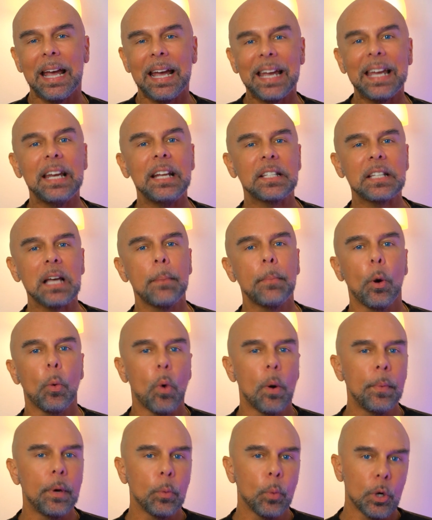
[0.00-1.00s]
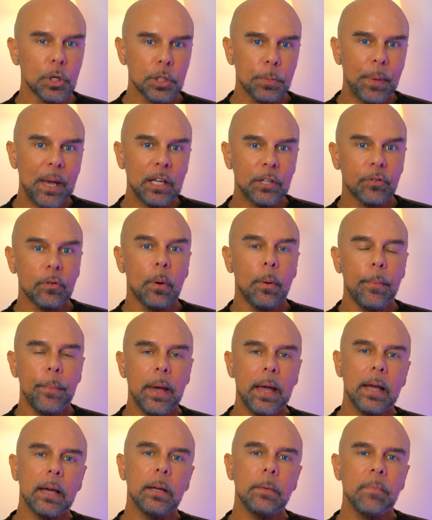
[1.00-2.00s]
Anytime a woman wants space from a
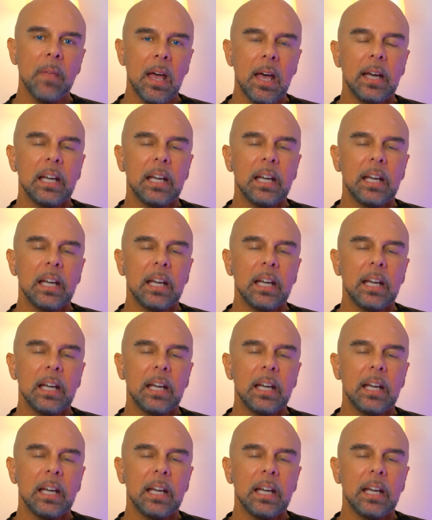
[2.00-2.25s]
man,